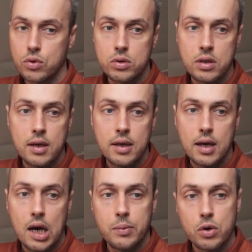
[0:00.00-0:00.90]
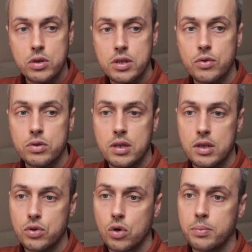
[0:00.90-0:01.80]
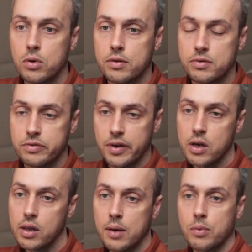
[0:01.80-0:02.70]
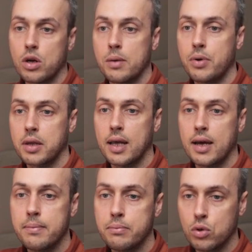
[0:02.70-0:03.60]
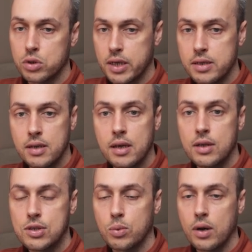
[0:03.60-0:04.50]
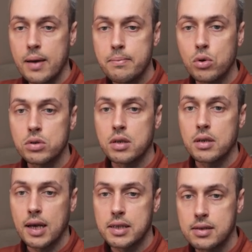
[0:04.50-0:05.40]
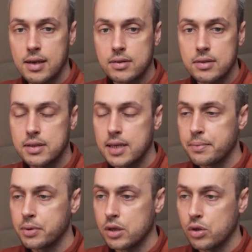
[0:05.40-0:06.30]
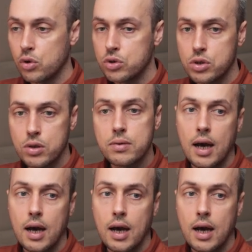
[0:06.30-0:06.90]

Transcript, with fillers: Code. And we're going to go to the top of the file and we're going to bring that import in. So we're importing assert template used.